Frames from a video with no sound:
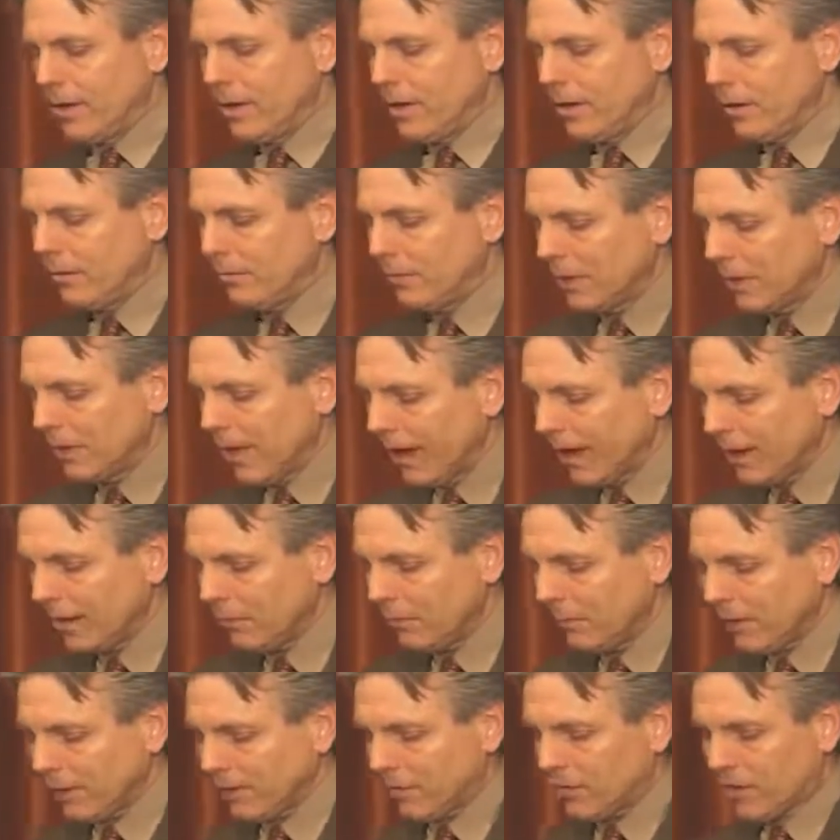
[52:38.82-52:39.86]

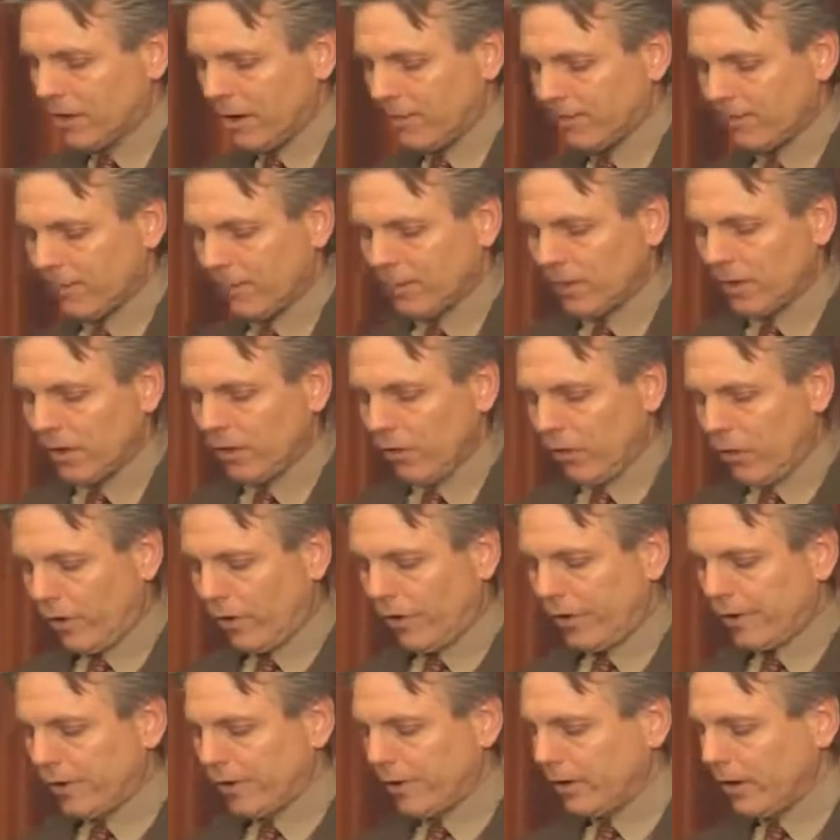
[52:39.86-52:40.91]
Enlightenment has come from your
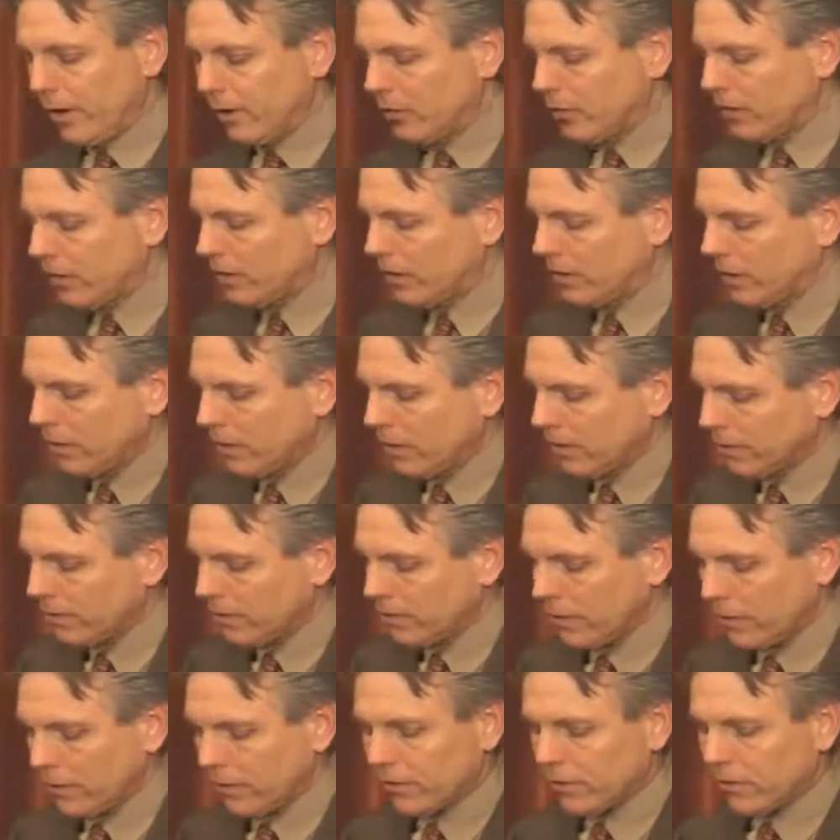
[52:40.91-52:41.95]
Lord. He who sees
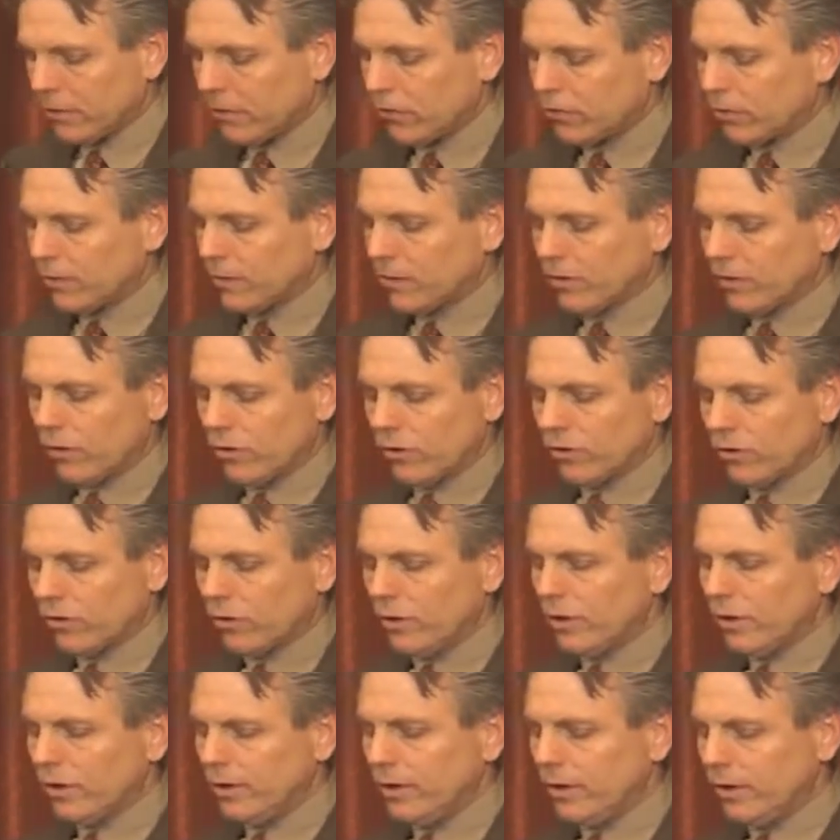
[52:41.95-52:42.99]
does so to his own
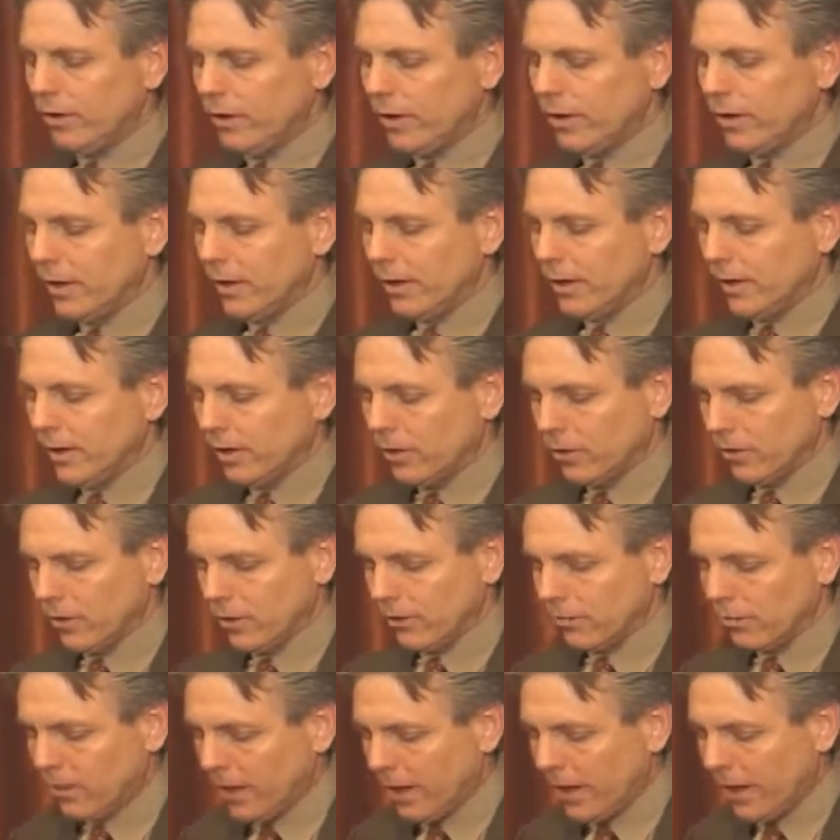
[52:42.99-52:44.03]
good. He who
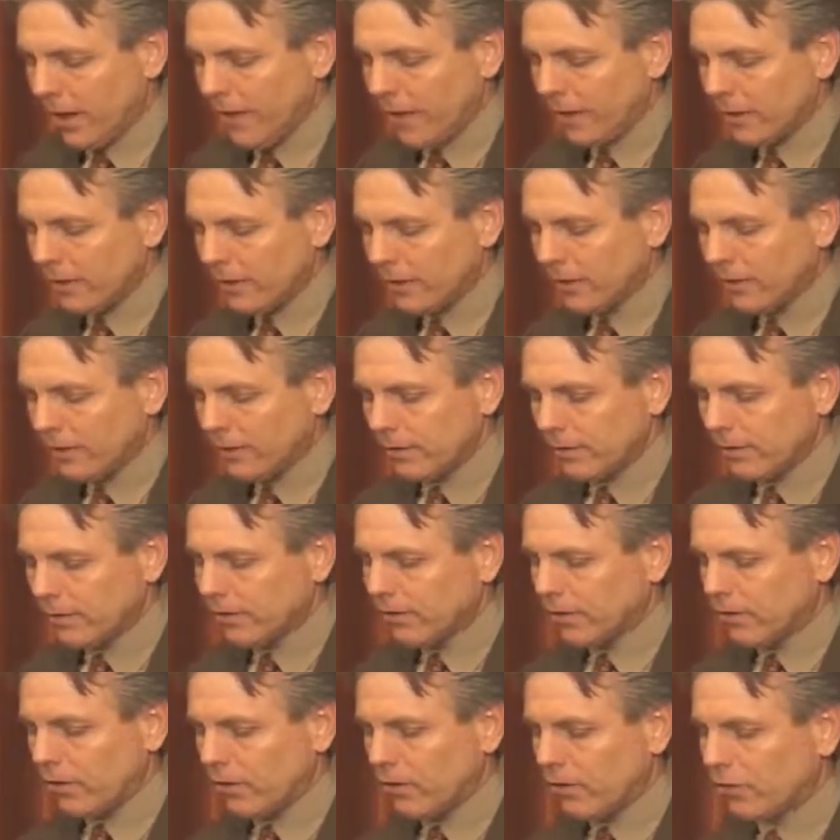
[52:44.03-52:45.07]
is blind
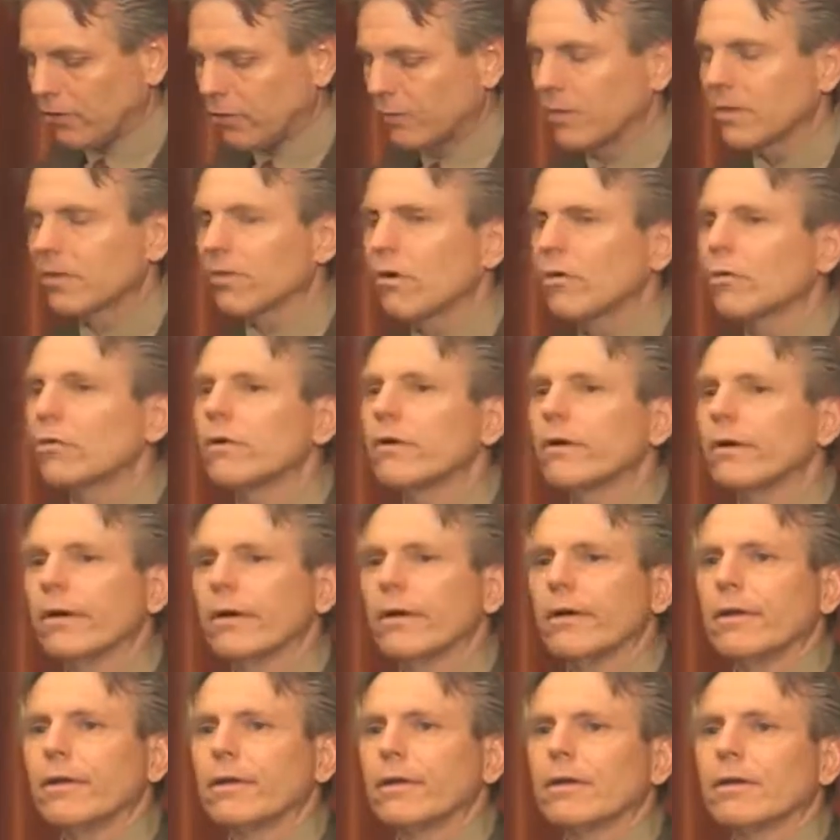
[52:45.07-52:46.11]
is so to his own
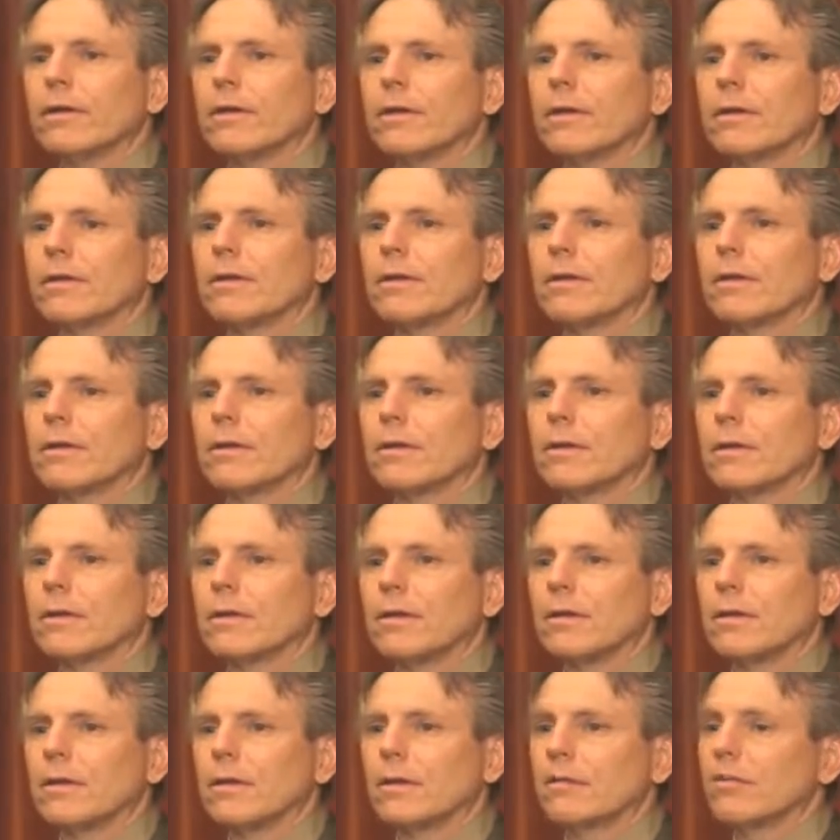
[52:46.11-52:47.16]
hurt.
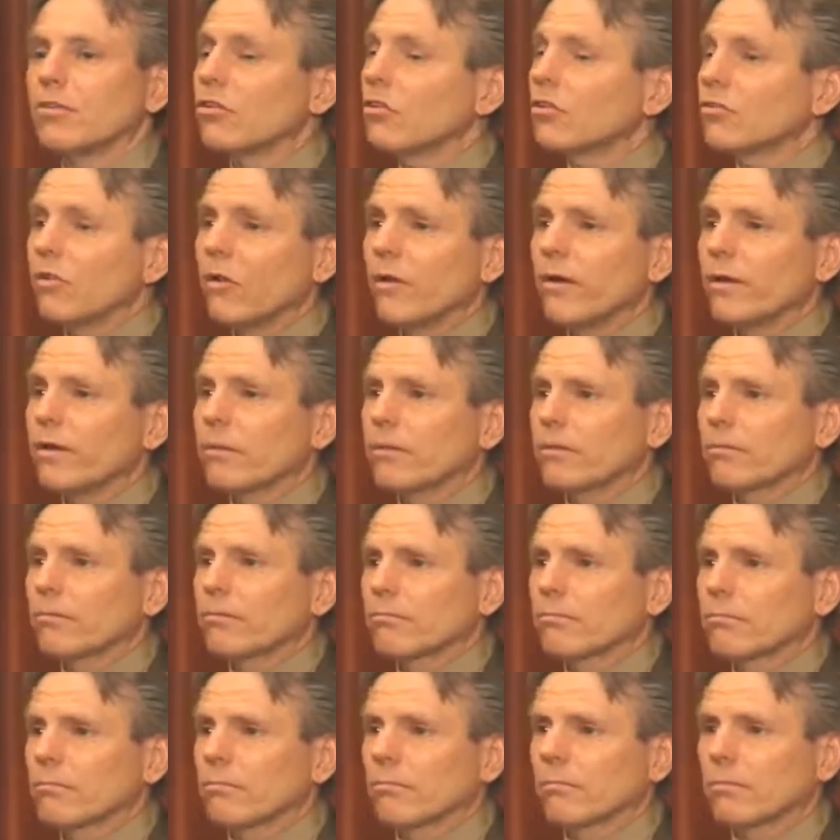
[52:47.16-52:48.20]
It's your choice.
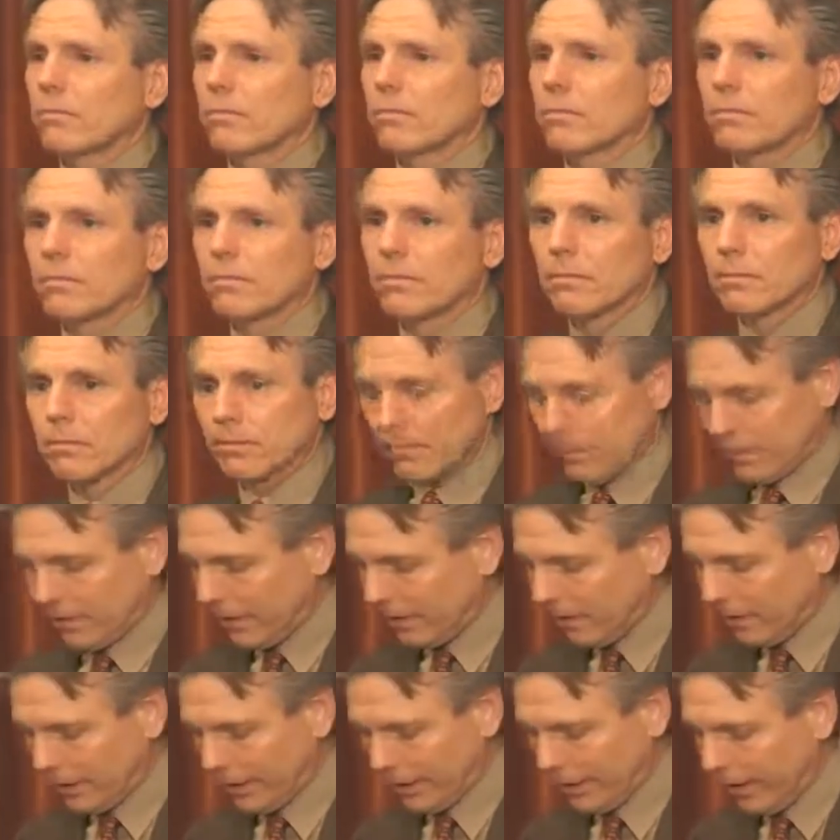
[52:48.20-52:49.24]
It
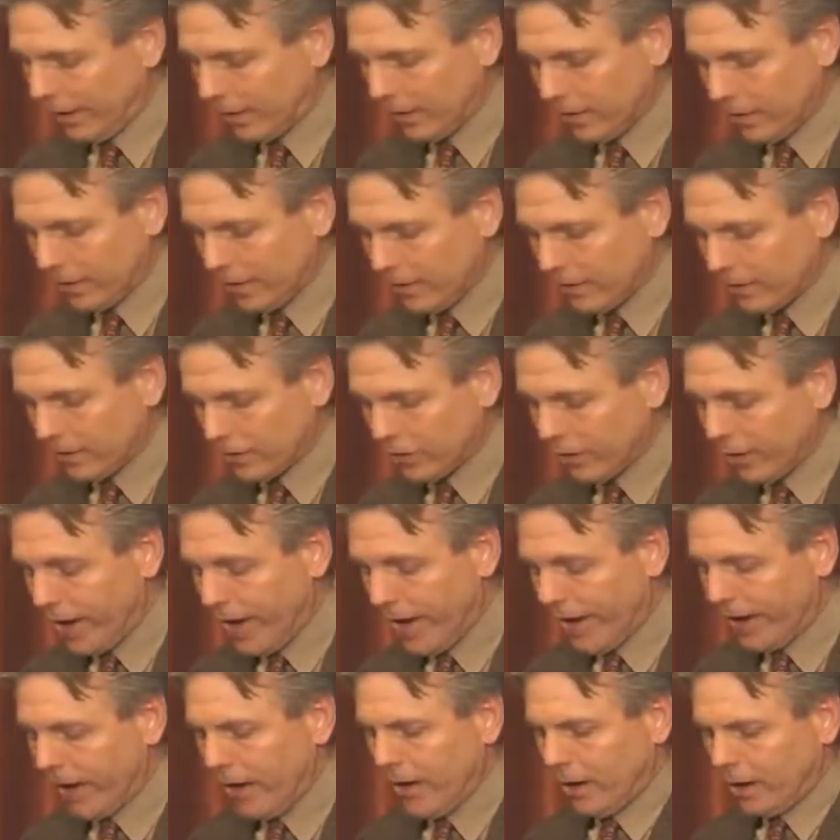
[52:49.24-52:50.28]
says it again and again in the
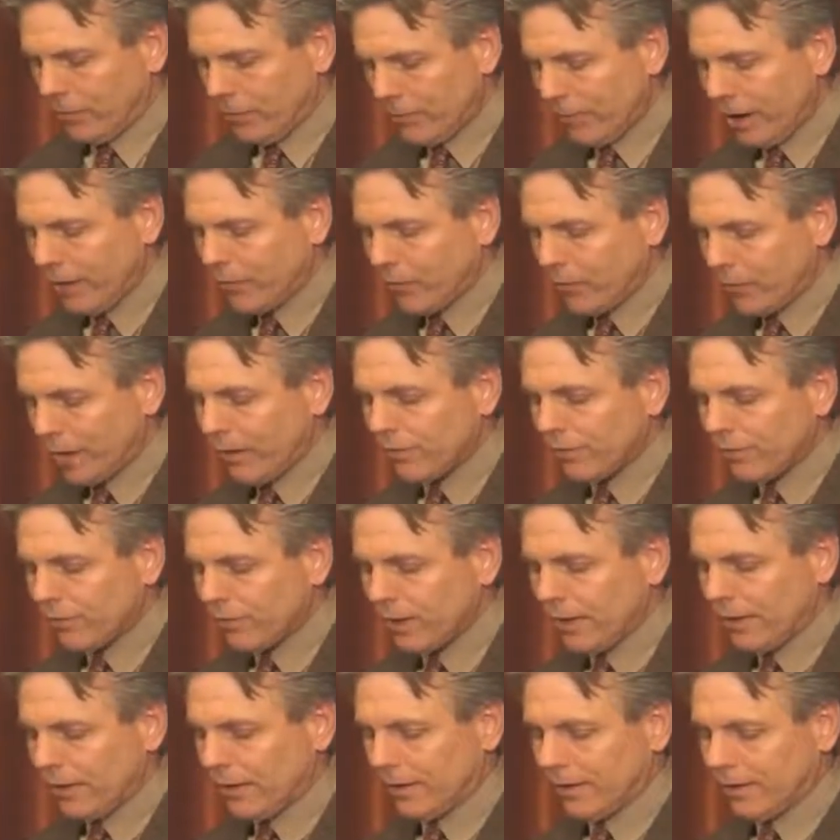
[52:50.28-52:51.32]
Qur'an. Remember when I was
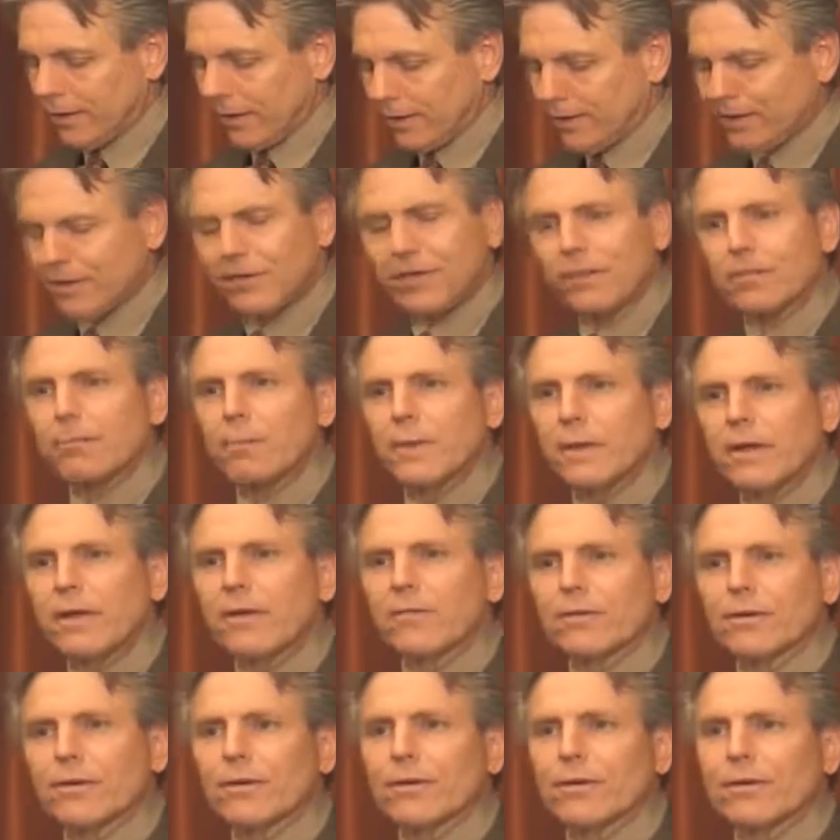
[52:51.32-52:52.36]
reading this, I was a
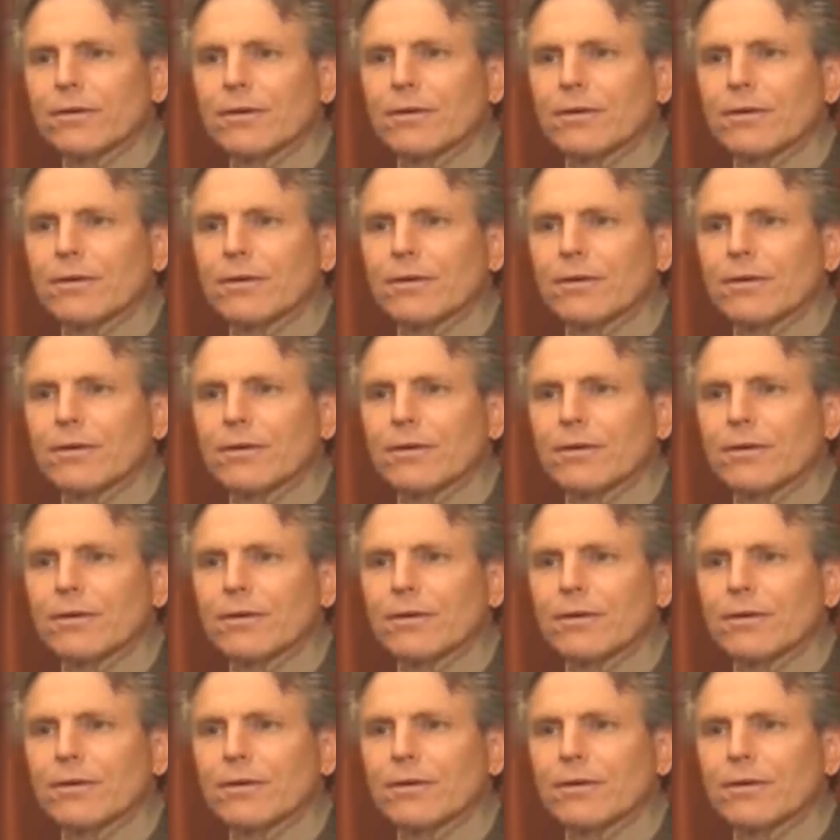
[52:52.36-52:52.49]
disbeliever.